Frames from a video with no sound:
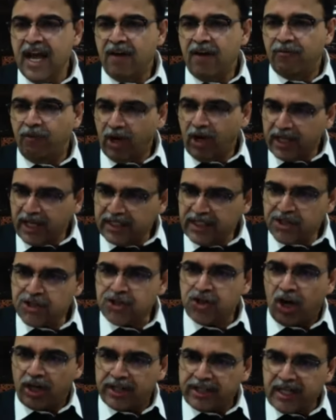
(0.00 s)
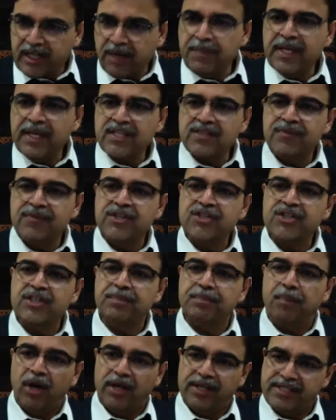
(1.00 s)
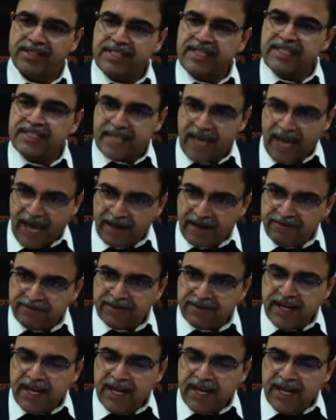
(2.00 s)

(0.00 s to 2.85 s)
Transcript: what are the shortcomings which the policies have,